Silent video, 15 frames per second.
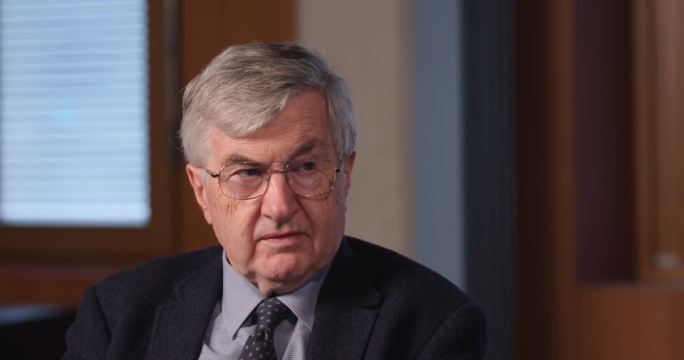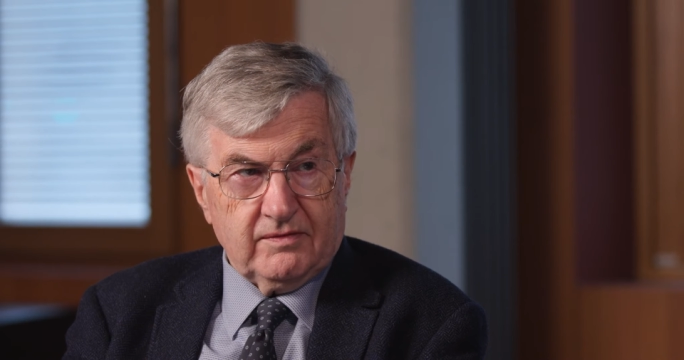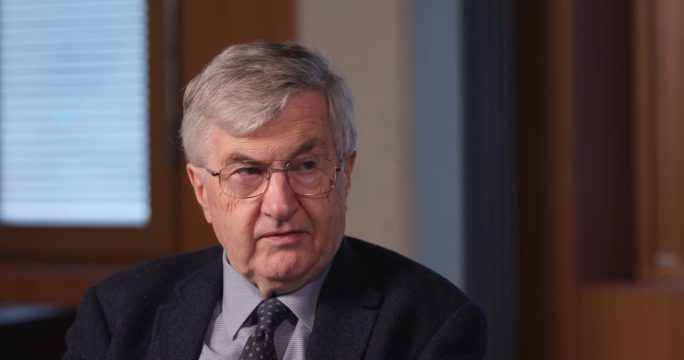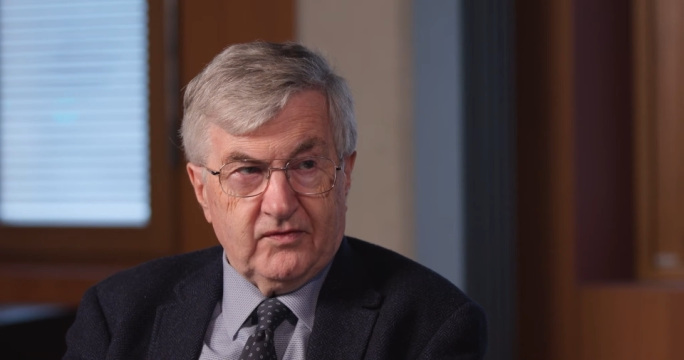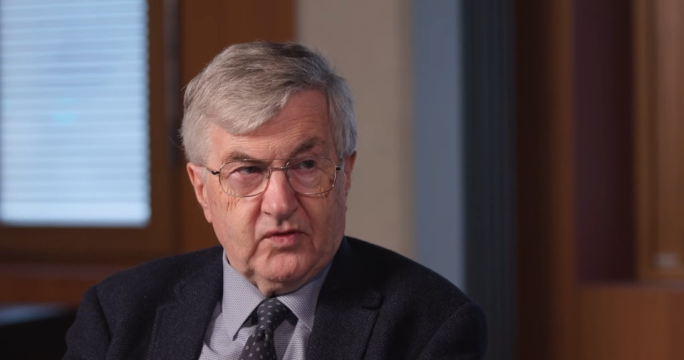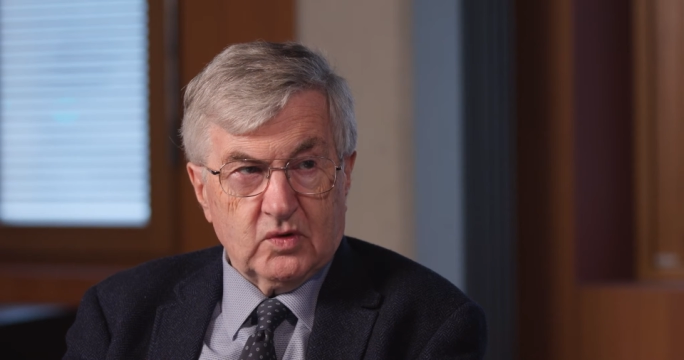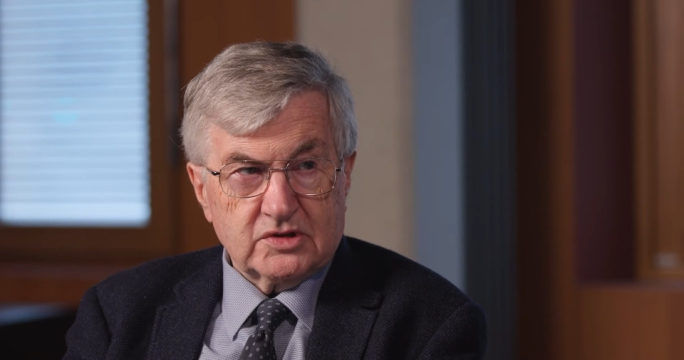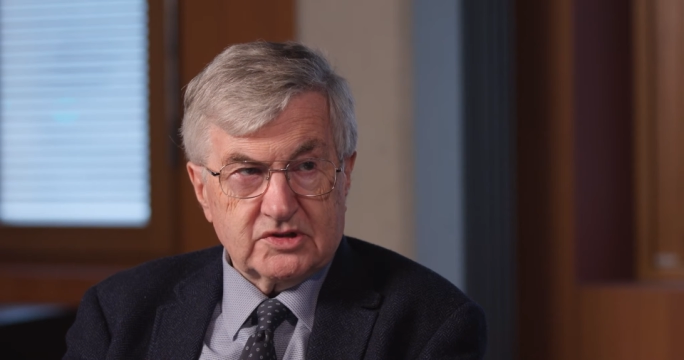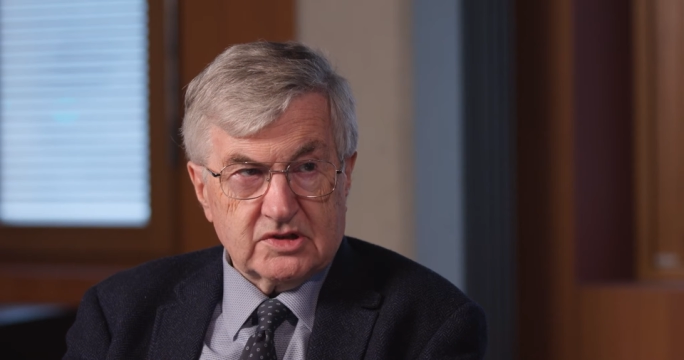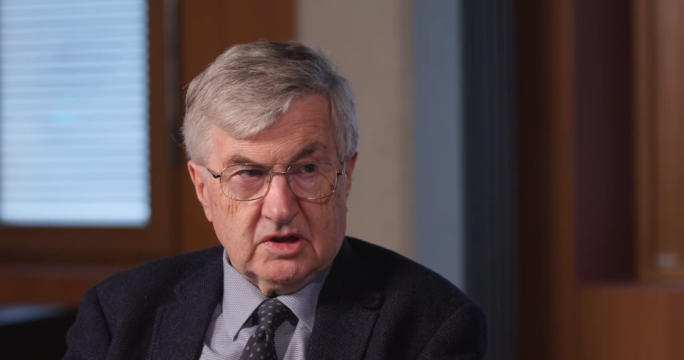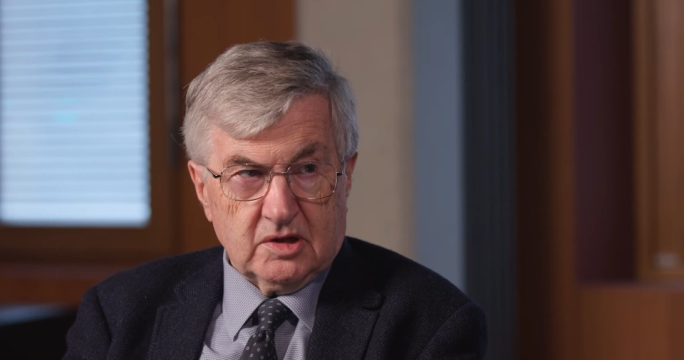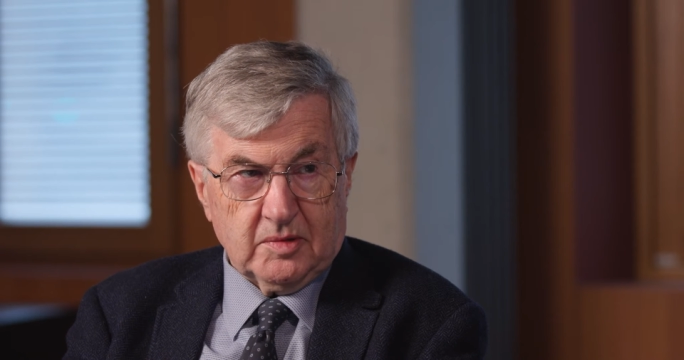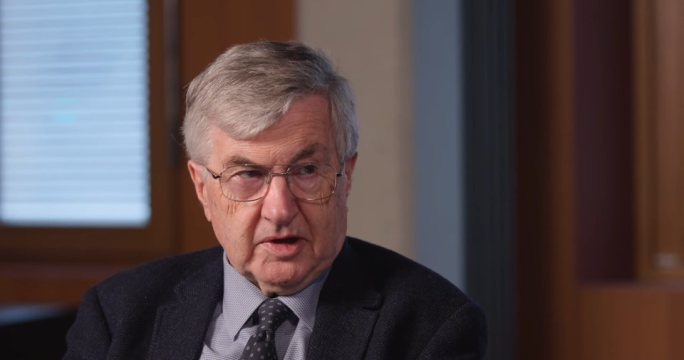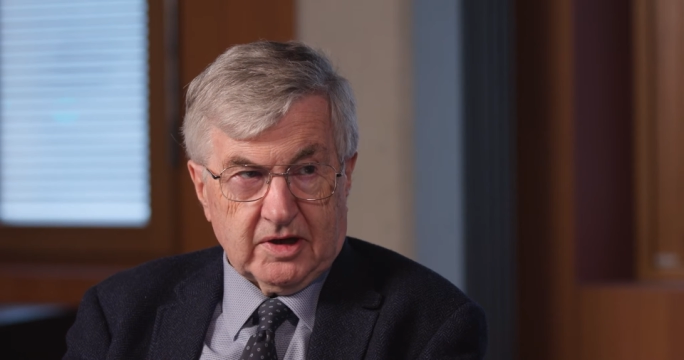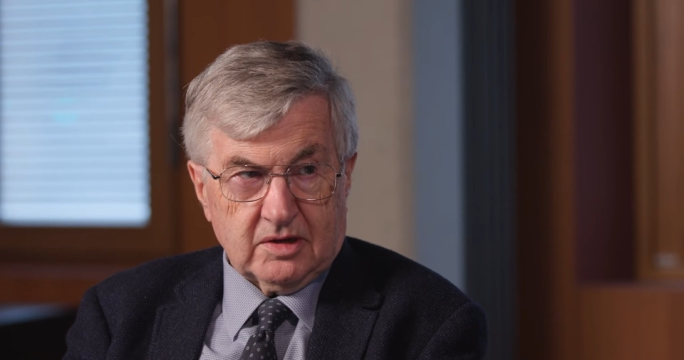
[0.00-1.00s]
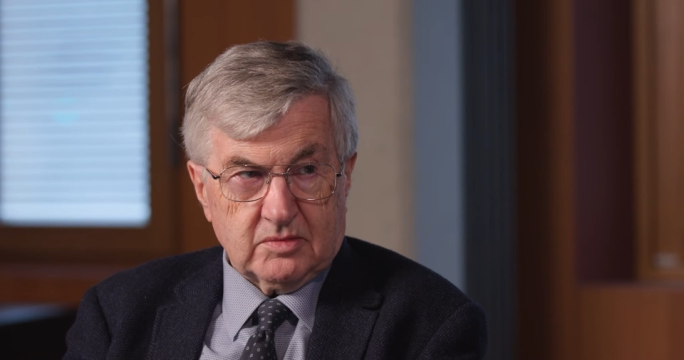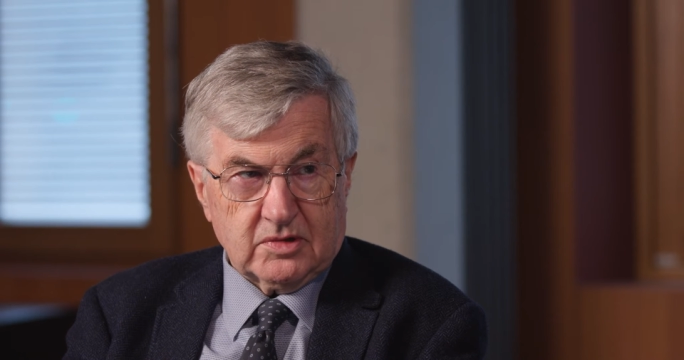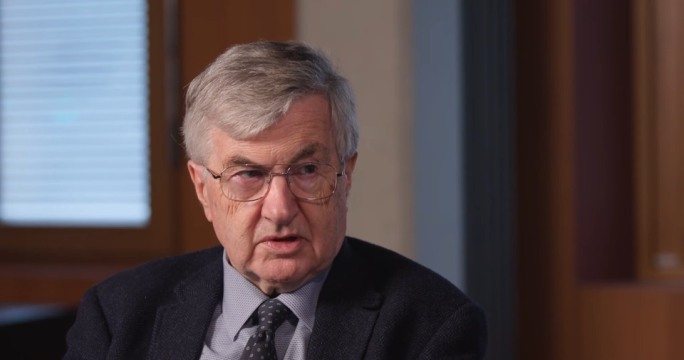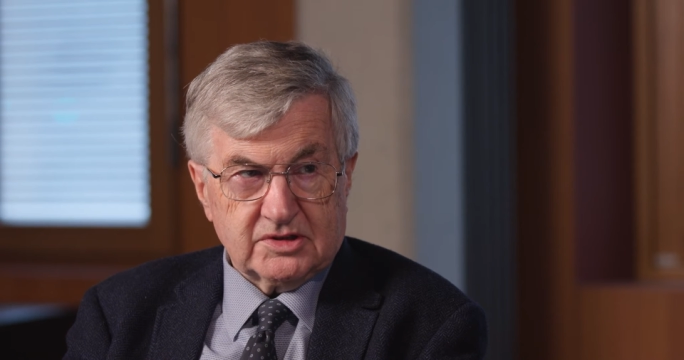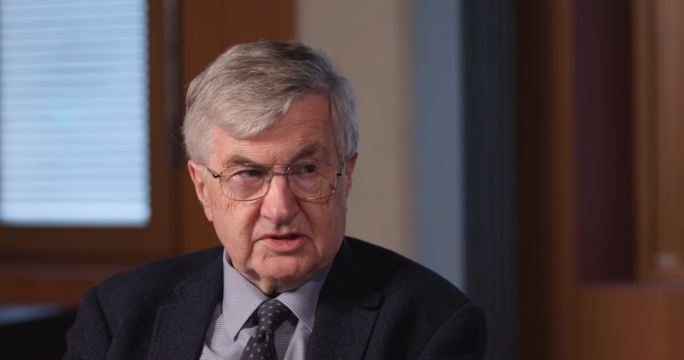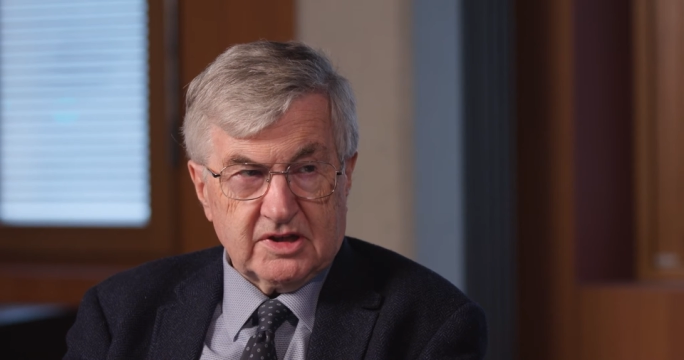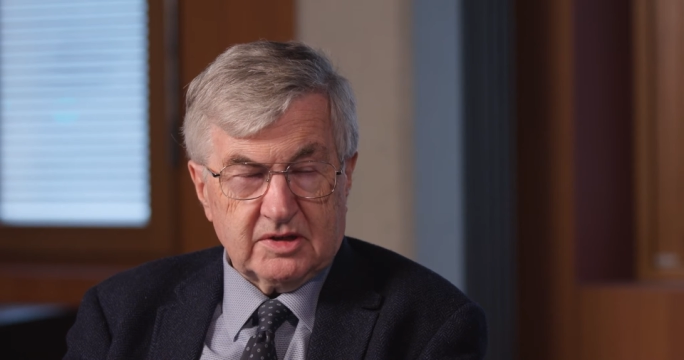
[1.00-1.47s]
for Germany,
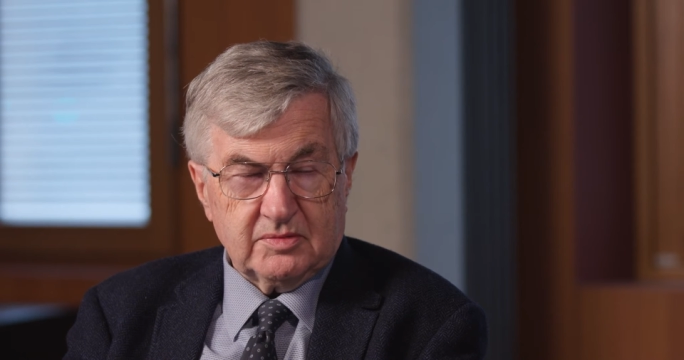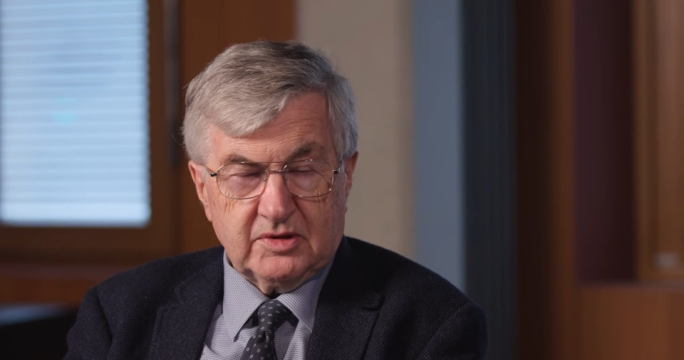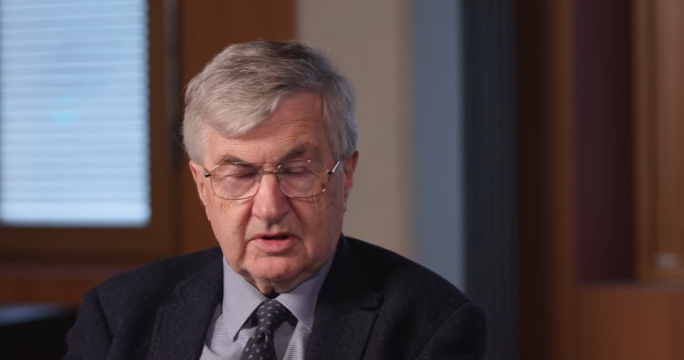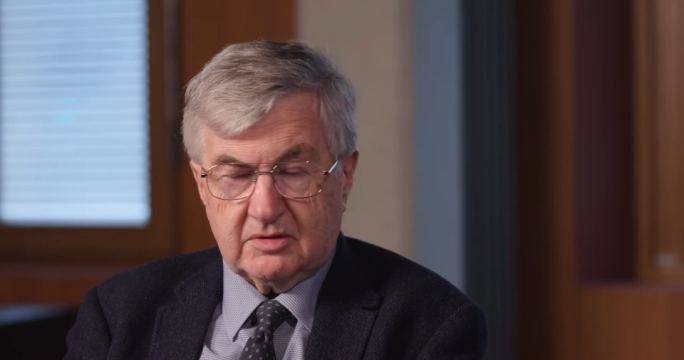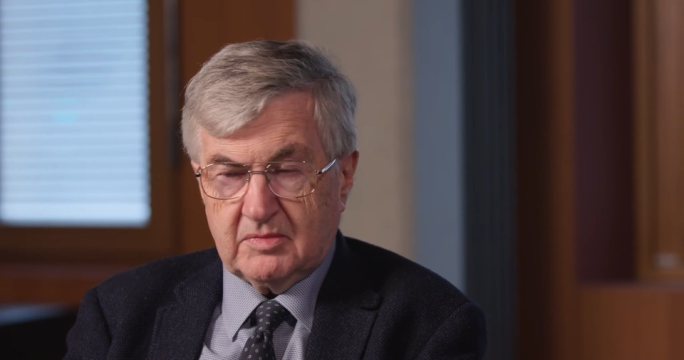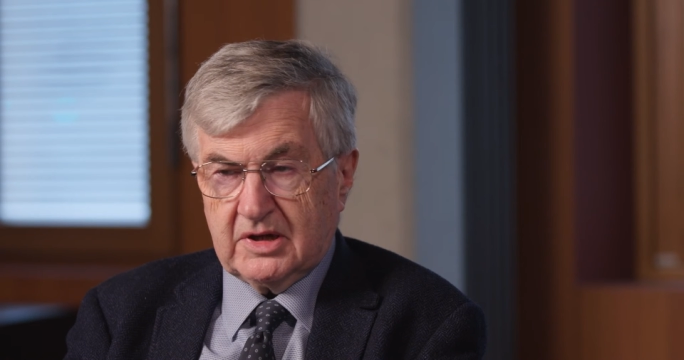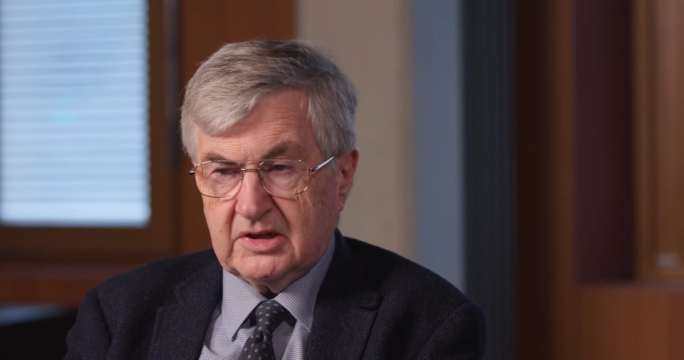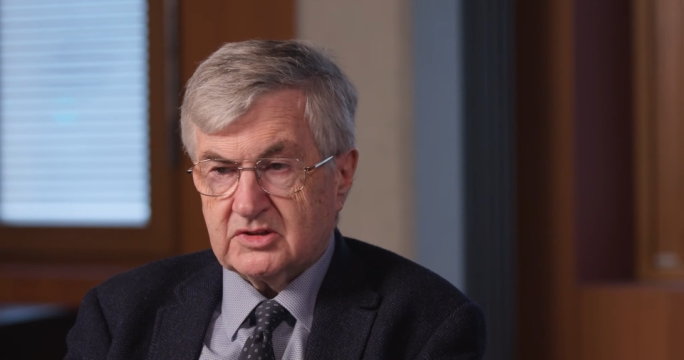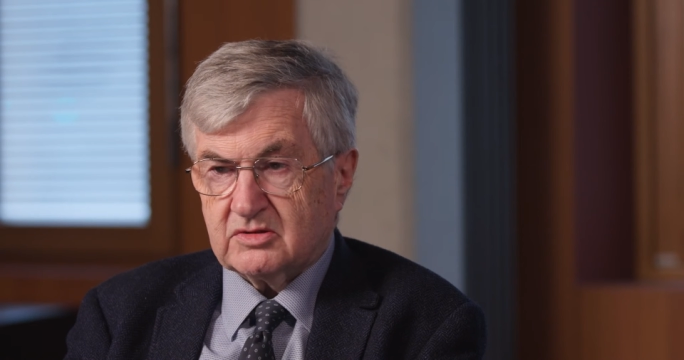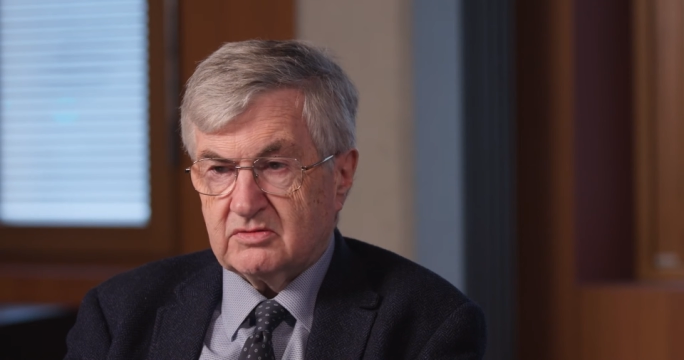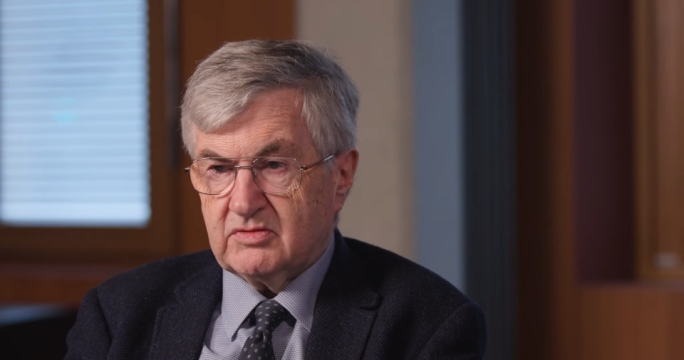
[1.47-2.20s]
because that had been a major